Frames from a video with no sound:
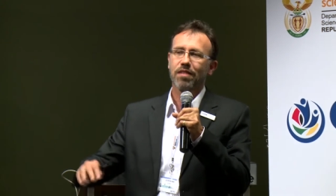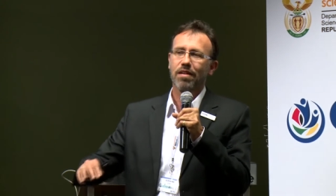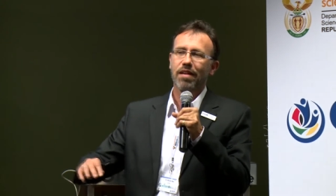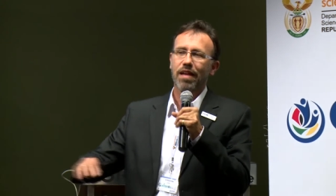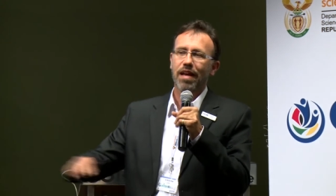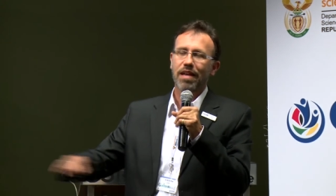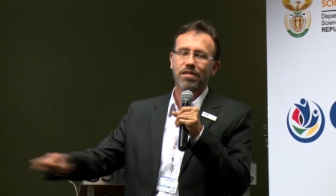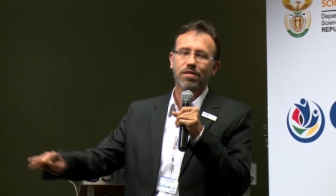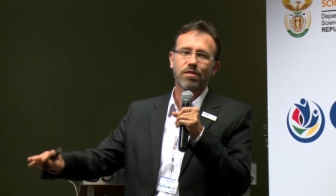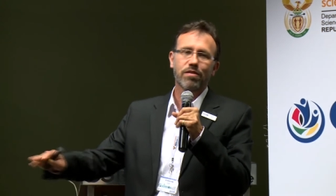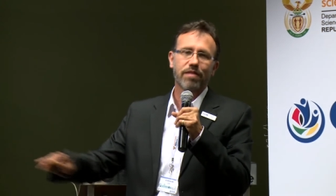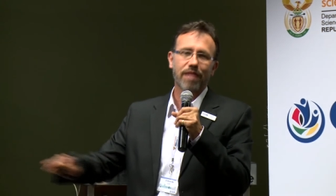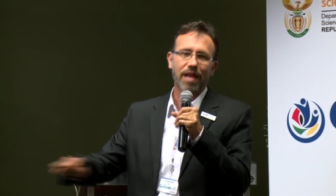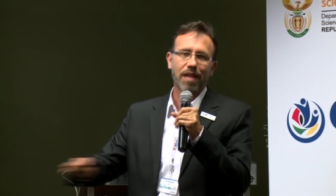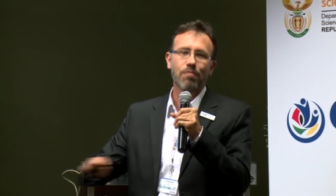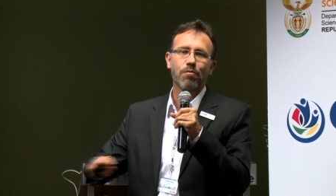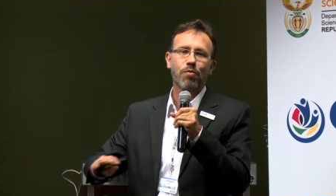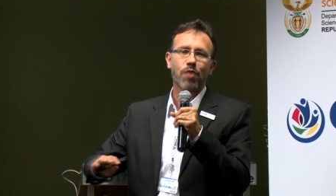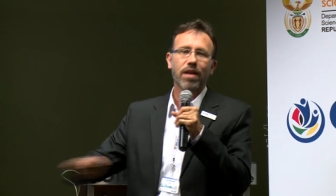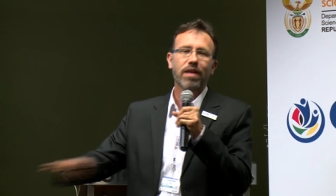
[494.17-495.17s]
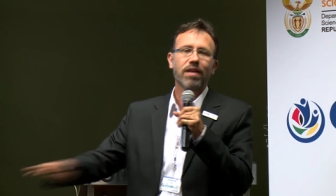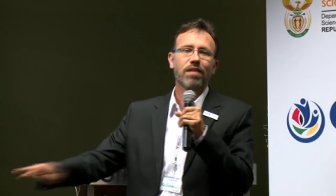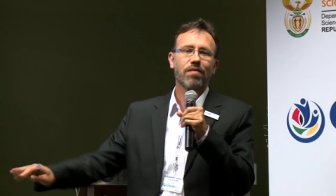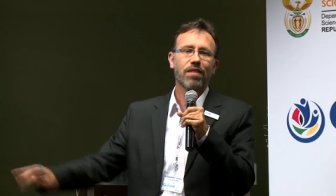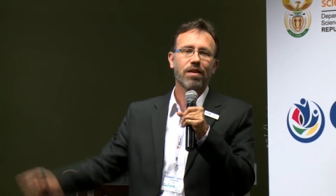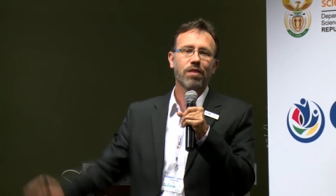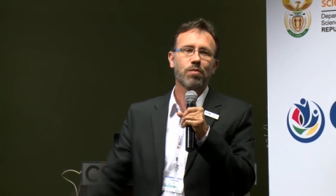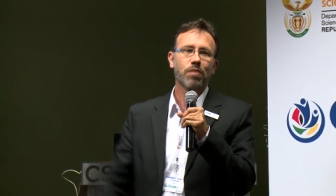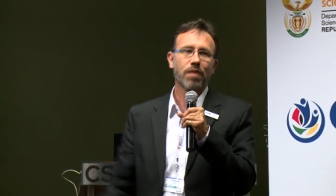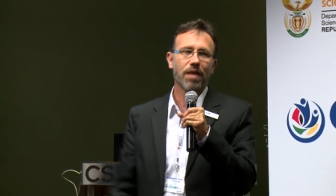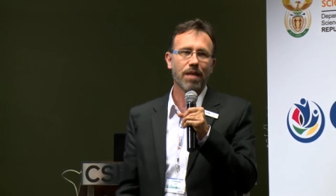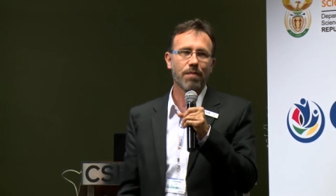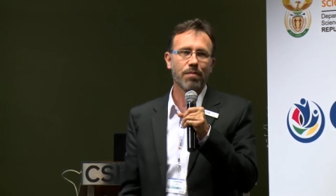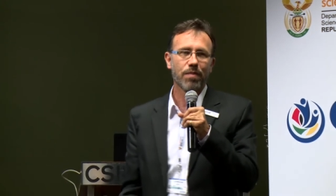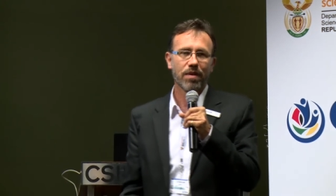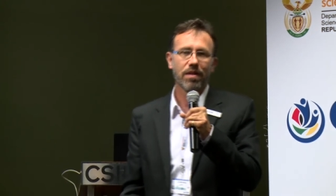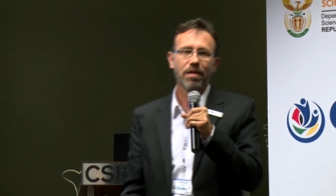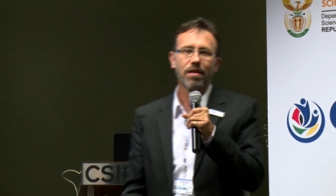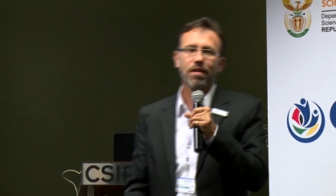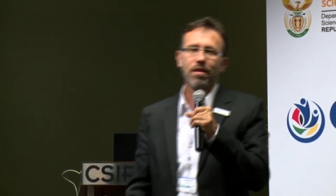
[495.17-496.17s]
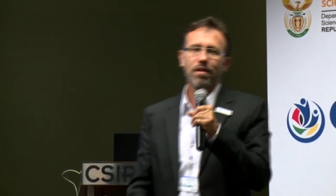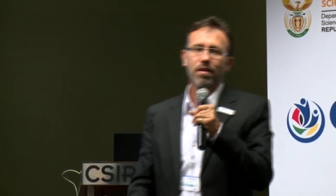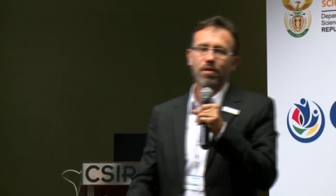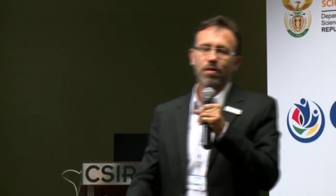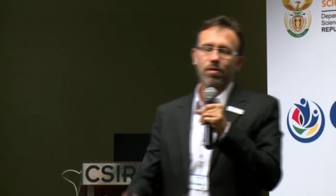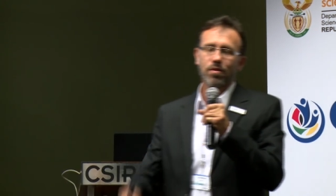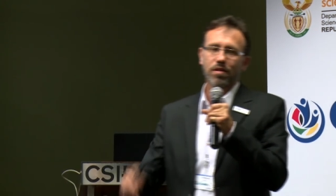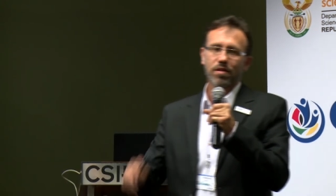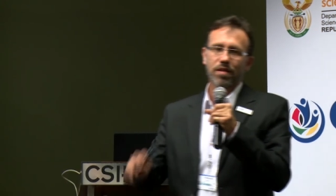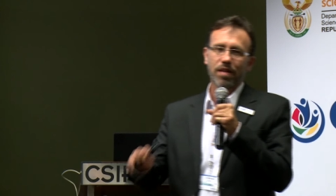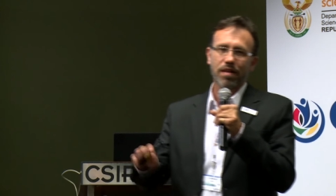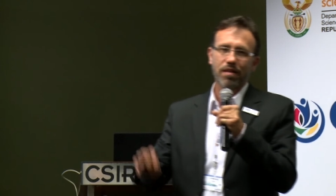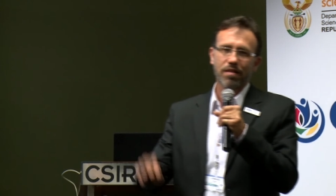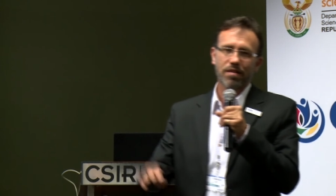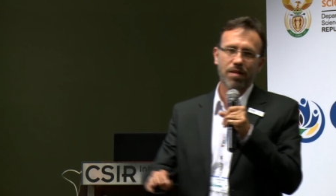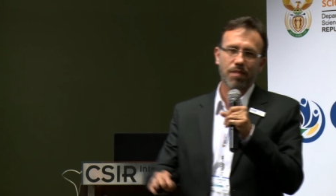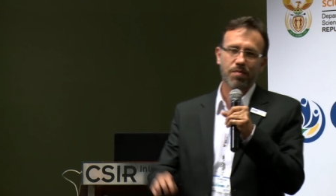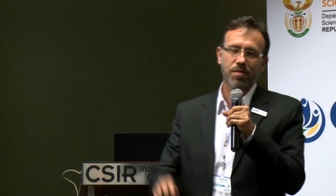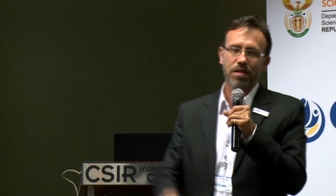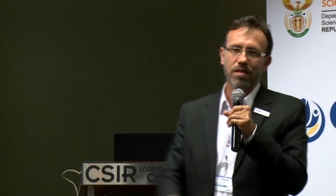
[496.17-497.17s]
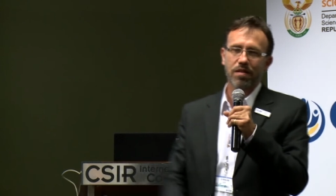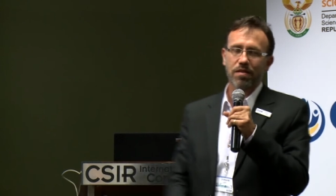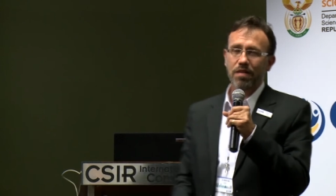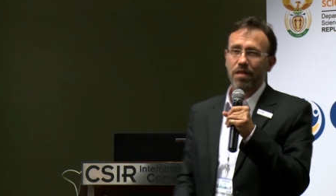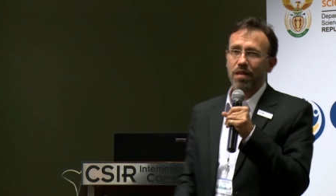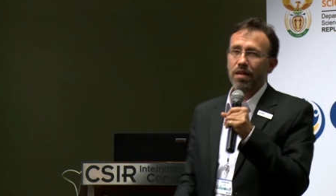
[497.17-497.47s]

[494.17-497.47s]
an actual dam break event will happen. You'll detect the subsidence.